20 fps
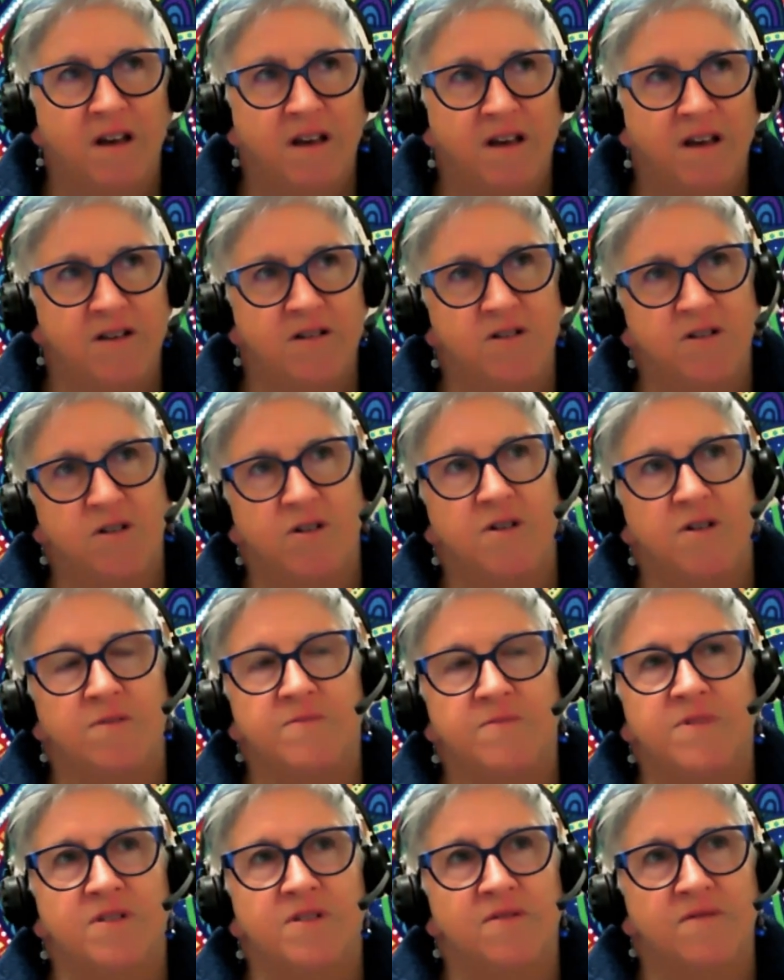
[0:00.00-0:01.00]
in
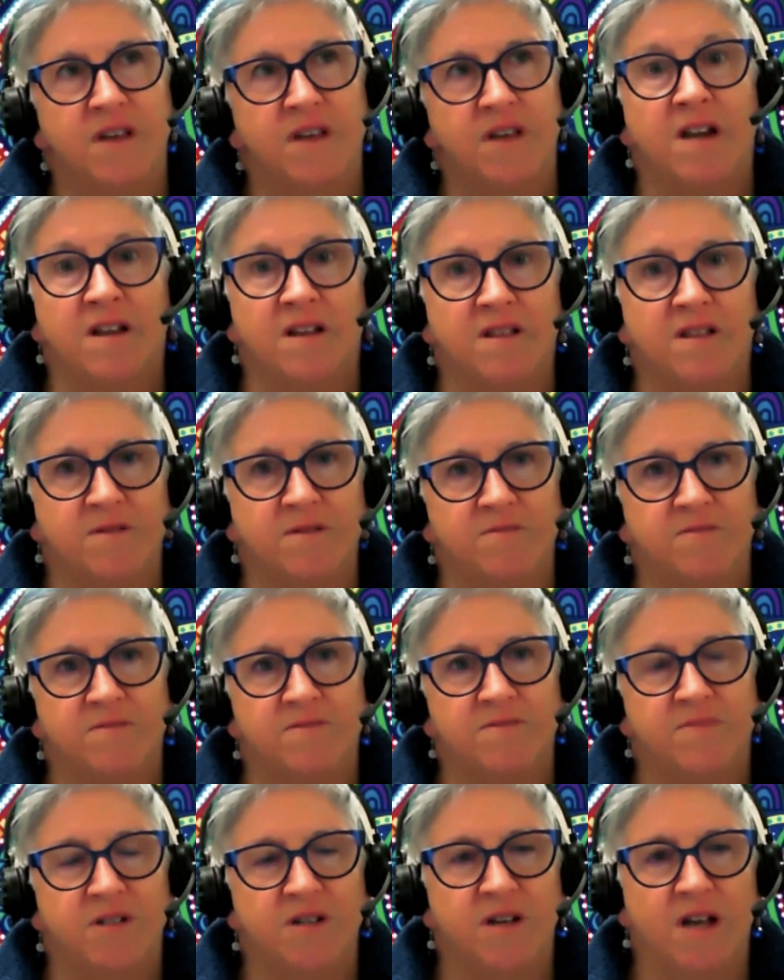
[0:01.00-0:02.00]
terms of getting
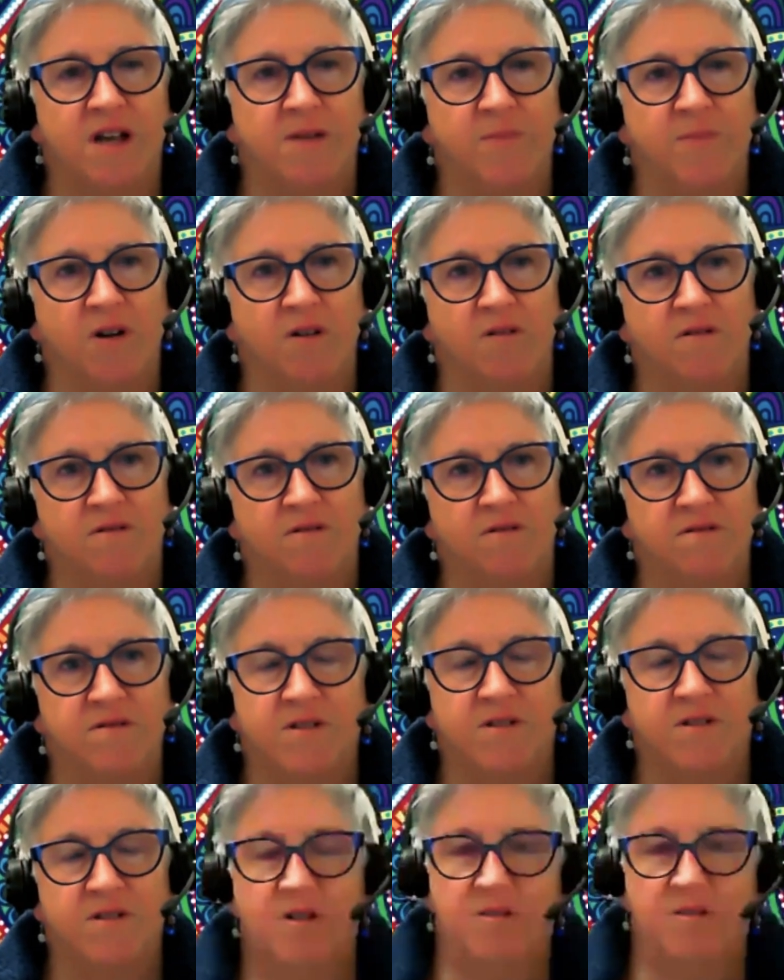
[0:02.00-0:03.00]
them to come along
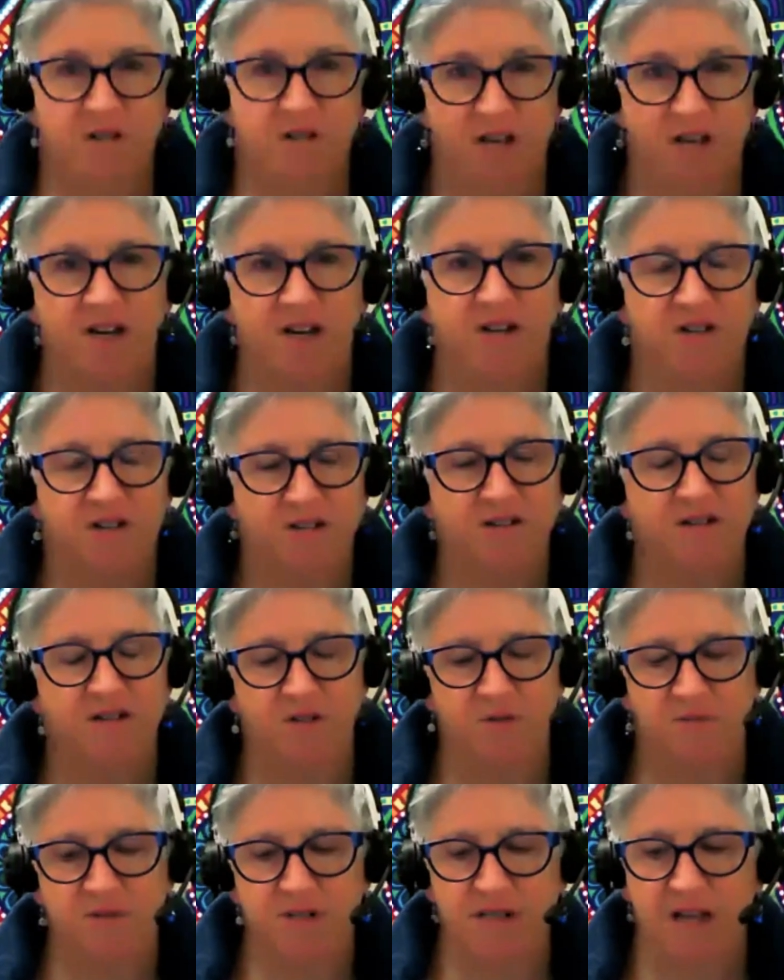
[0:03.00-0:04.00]
to education,
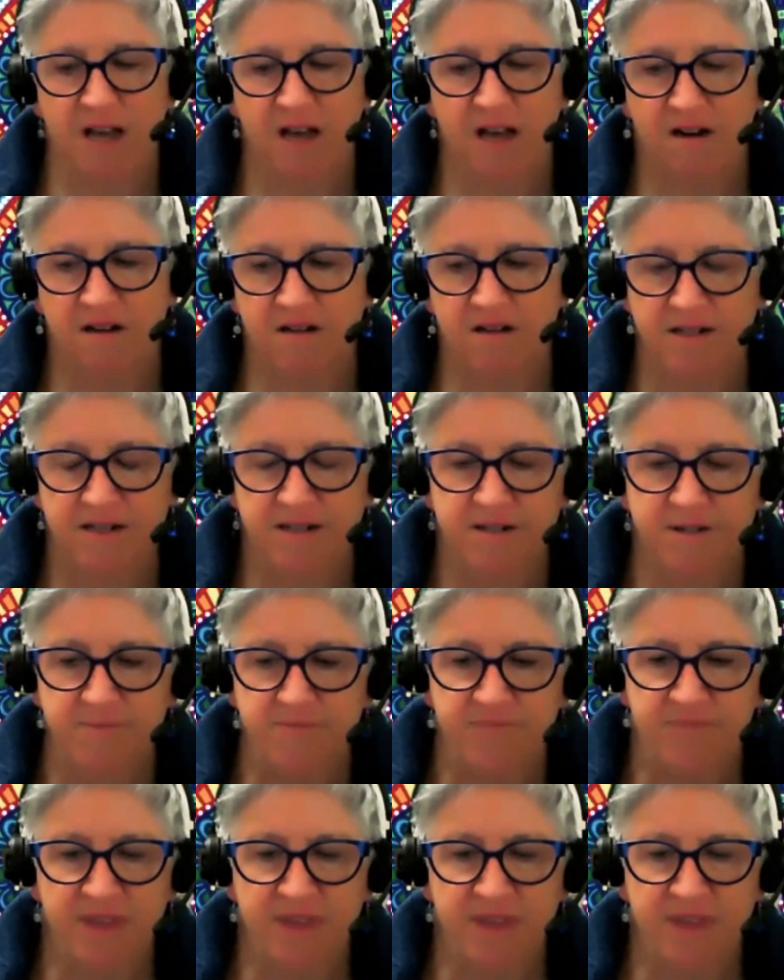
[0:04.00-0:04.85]
as was outlined.